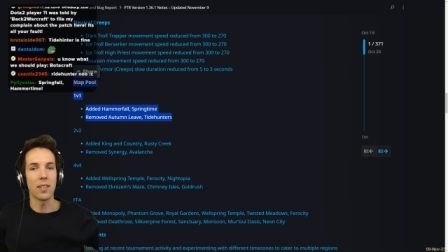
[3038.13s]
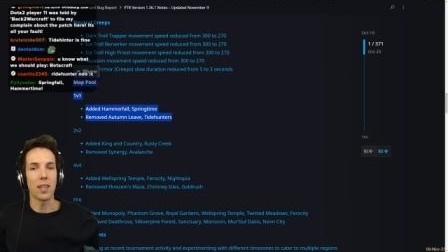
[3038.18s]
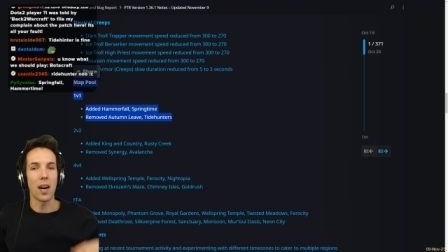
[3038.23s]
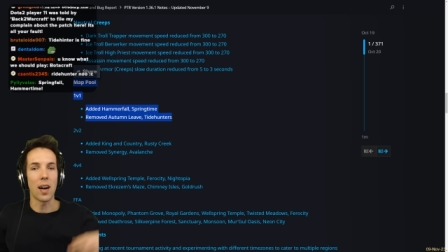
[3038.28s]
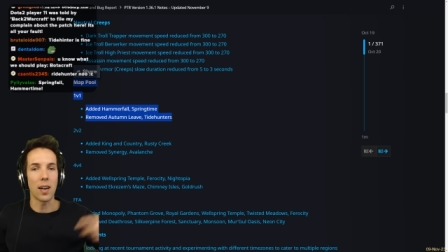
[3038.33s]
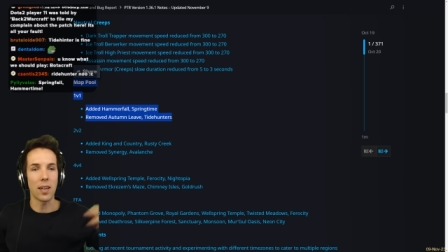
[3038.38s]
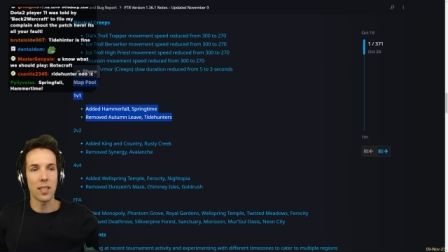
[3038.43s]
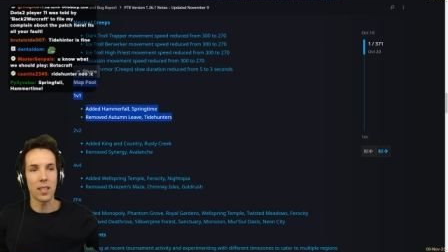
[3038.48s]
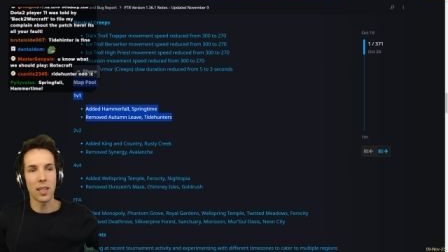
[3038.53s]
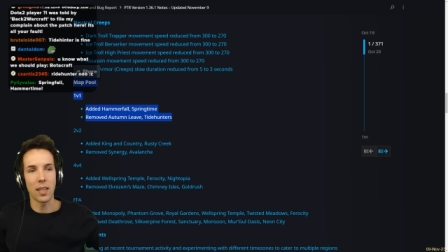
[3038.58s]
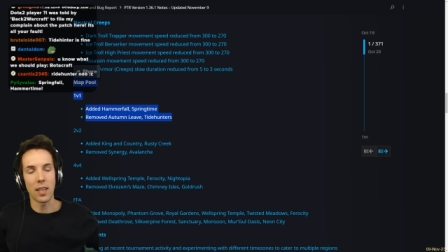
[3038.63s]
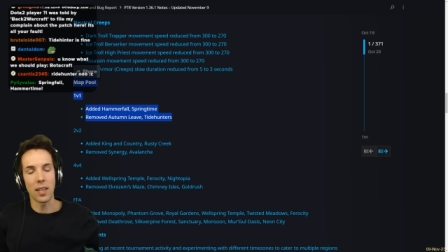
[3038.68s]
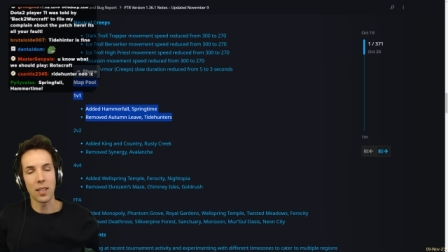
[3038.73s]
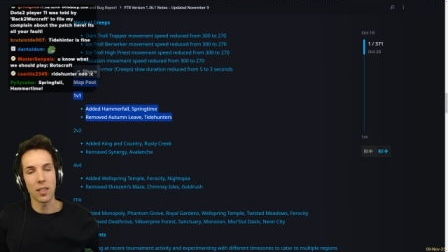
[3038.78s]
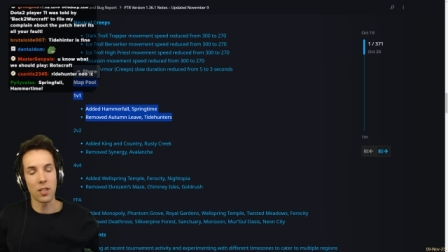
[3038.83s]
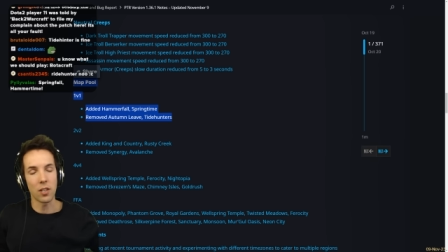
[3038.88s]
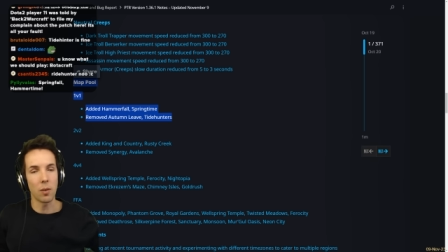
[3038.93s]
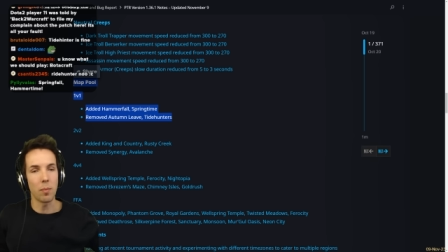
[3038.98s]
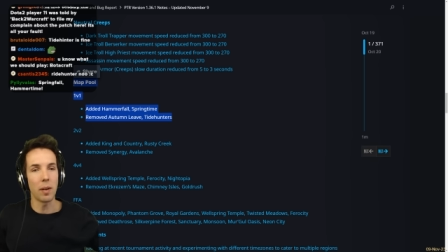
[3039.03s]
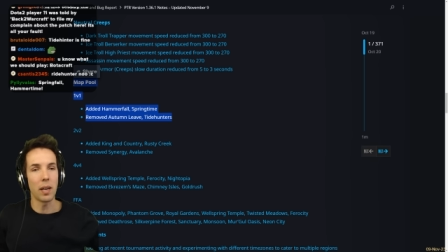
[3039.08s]
Taxi and
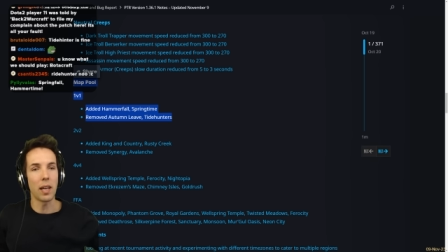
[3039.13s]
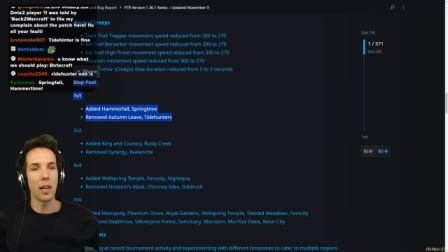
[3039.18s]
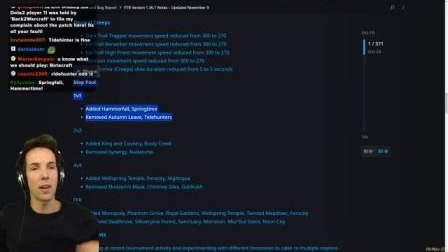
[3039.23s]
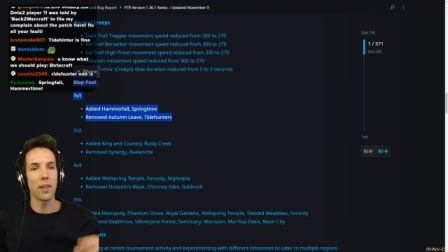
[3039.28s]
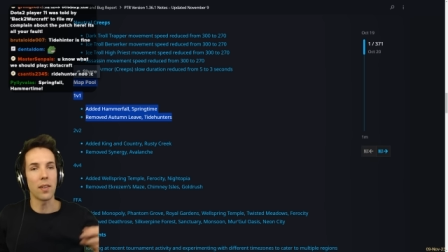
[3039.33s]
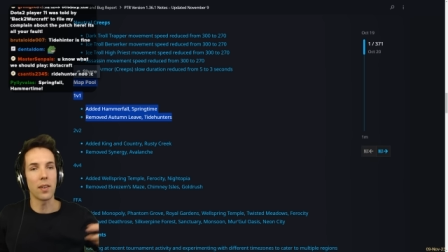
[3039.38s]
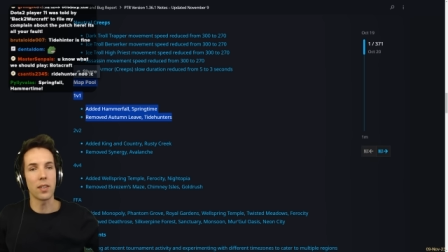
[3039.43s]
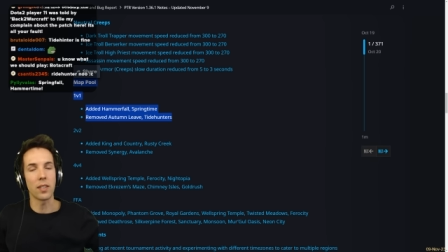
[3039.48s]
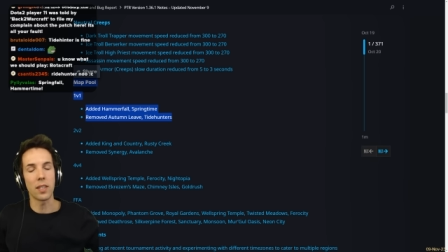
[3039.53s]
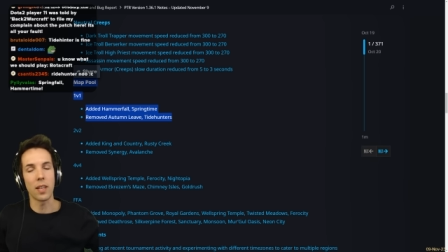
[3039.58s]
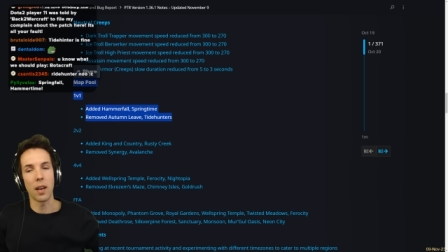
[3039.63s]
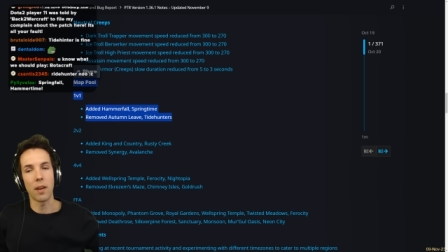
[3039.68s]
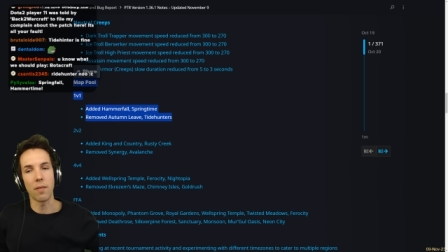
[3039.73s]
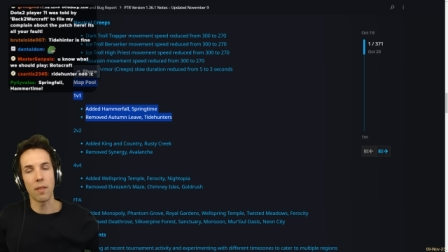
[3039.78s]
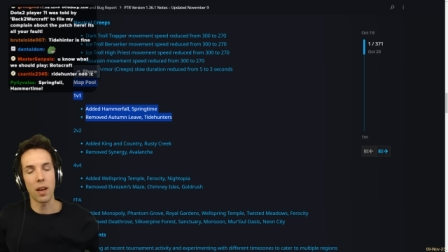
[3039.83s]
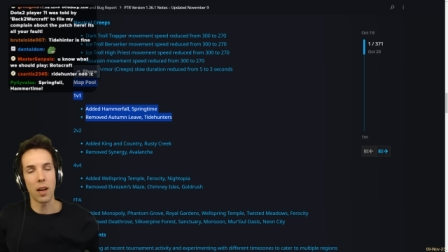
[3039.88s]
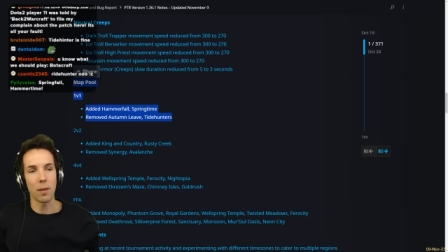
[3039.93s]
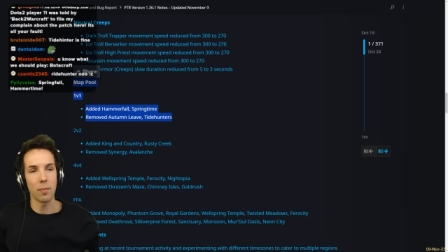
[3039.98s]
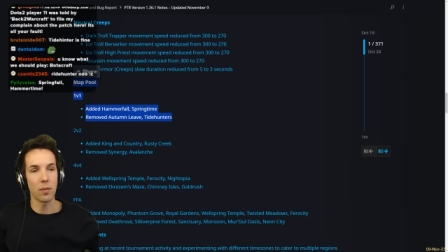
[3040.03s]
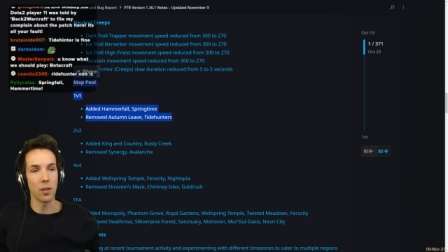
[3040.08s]
so many others that have
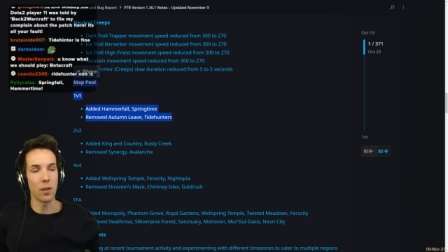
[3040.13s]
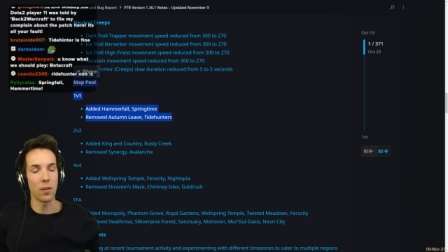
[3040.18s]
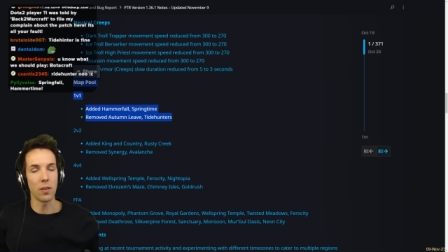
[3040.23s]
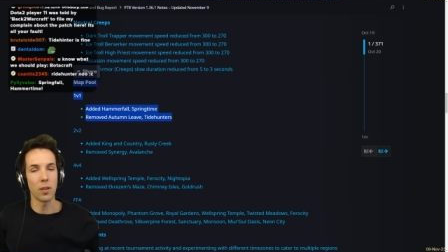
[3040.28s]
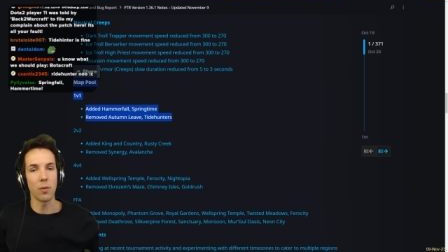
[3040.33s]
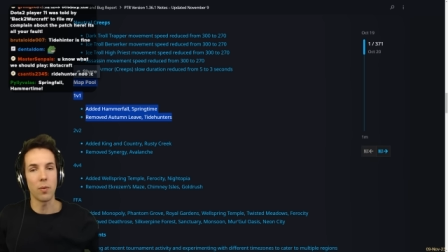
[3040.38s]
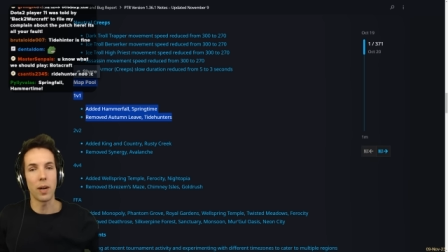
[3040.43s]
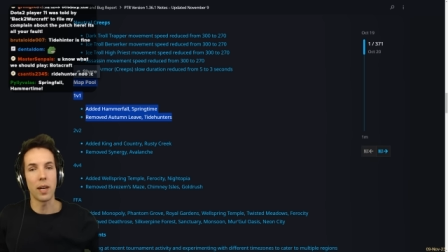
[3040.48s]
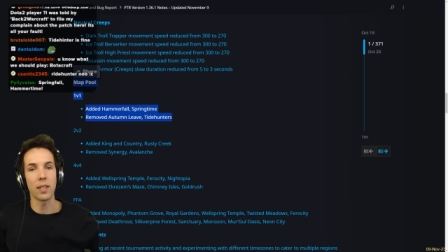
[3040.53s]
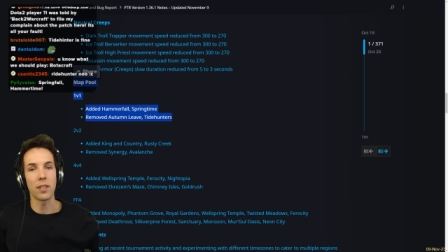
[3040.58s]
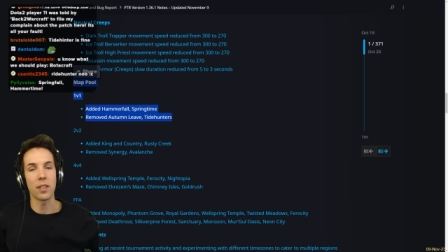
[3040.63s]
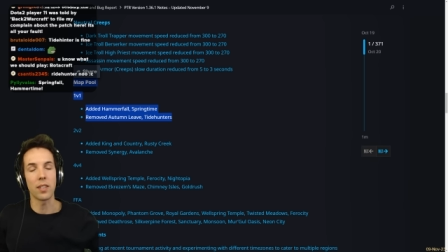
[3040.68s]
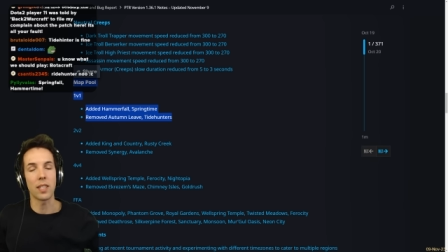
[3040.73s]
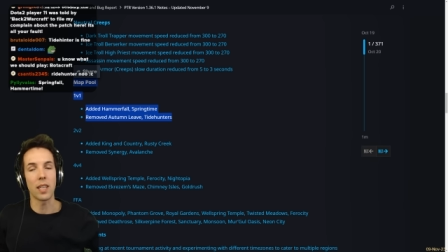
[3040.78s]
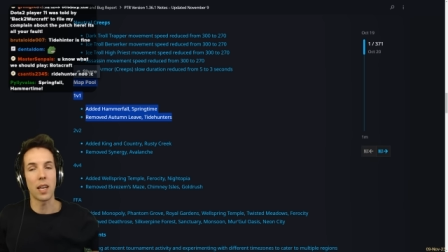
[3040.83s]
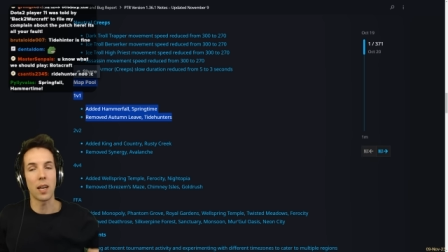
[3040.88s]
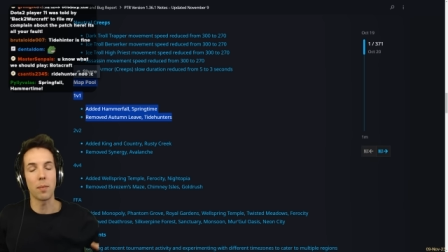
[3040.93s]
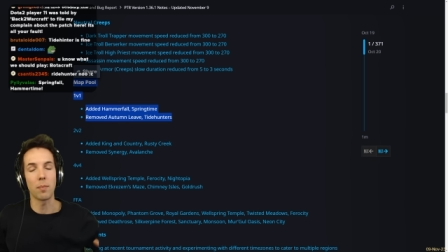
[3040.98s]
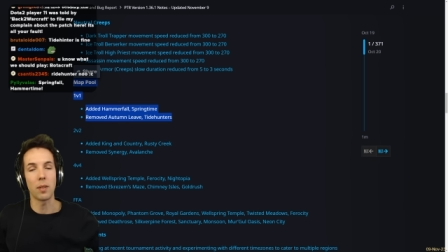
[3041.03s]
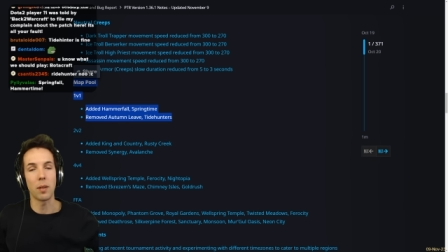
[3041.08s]
helped along the way to
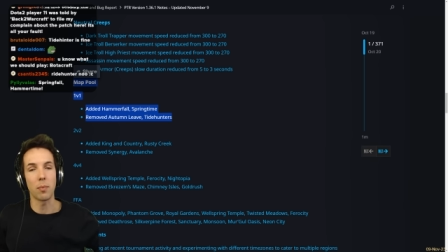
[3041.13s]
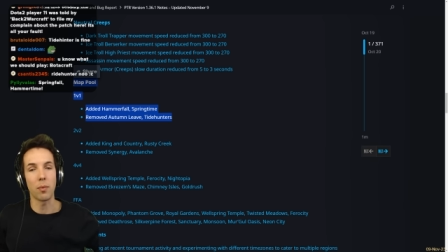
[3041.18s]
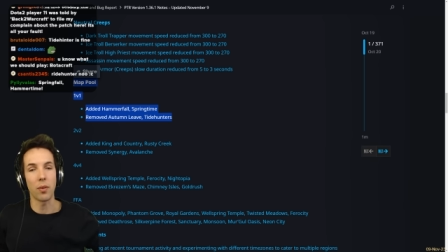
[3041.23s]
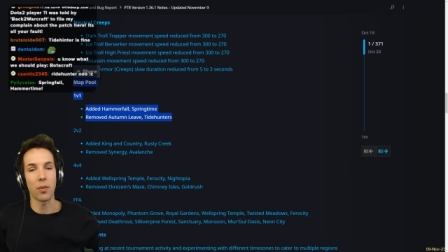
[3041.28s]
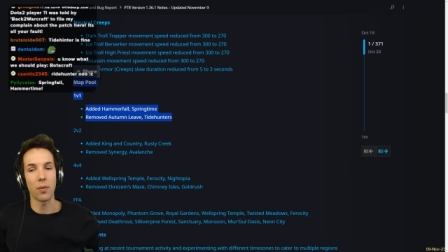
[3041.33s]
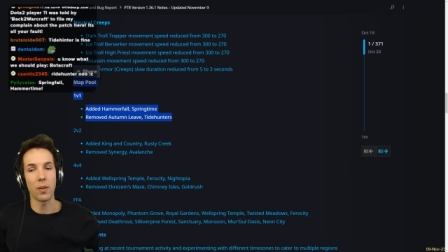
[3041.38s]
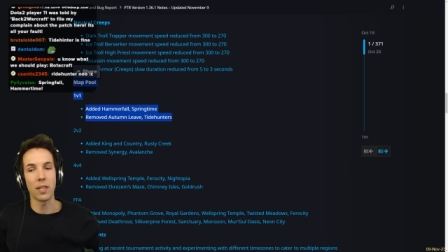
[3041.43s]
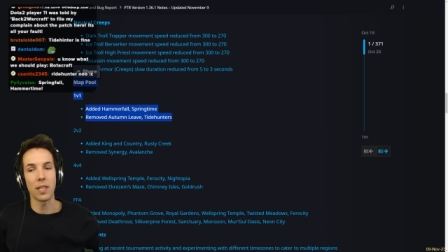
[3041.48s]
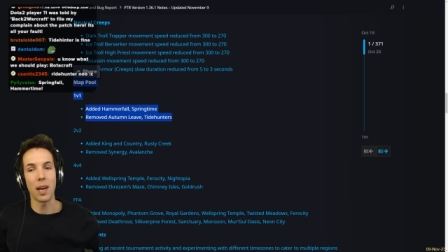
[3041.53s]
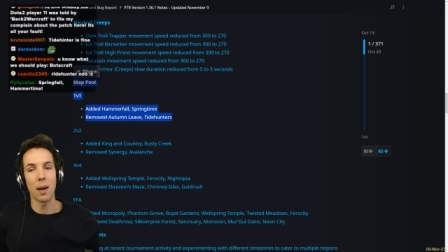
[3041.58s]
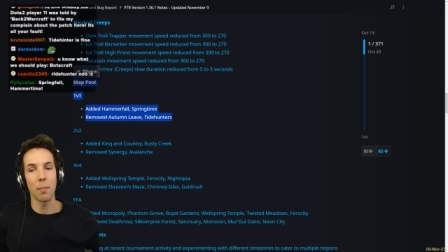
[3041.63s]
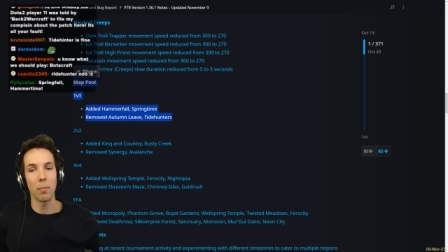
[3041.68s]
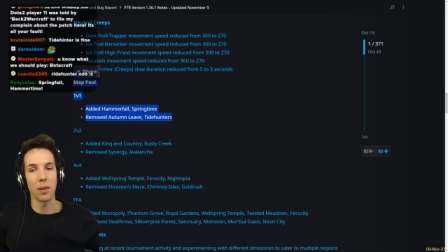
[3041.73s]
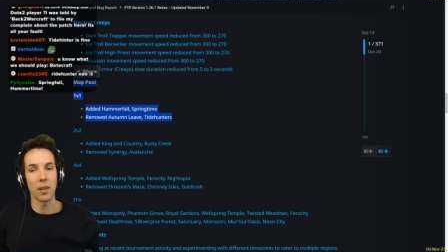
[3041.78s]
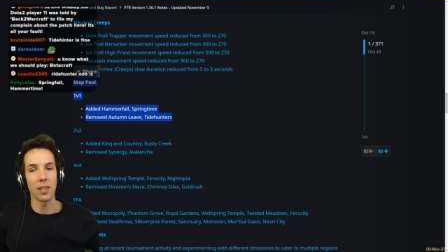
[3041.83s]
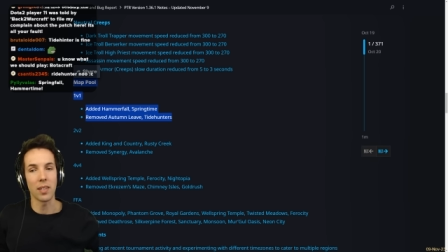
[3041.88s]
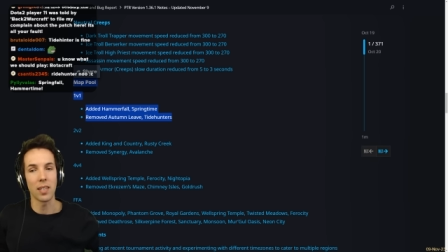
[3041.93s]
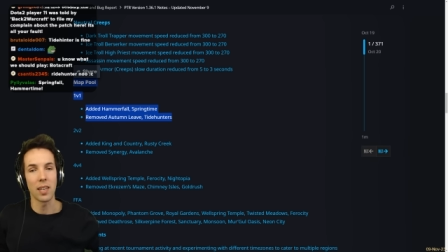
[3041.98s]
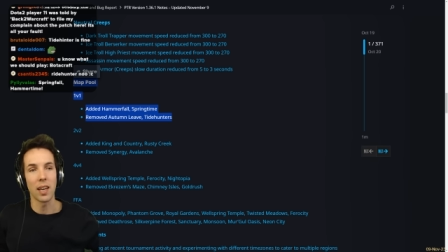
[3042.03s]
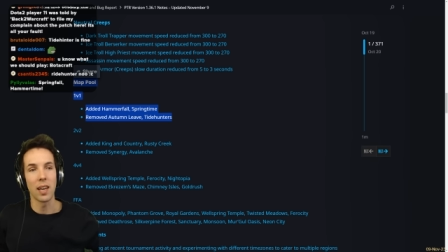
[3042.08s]
set up W3
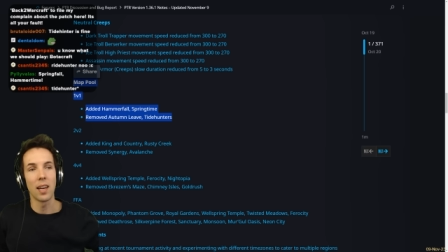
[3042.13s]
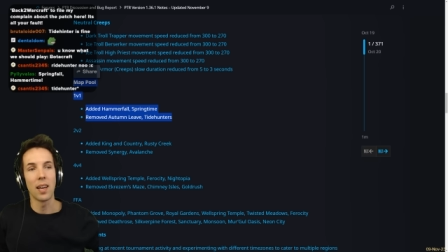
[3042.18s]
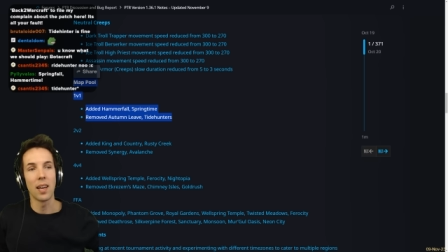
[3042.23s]
Champions,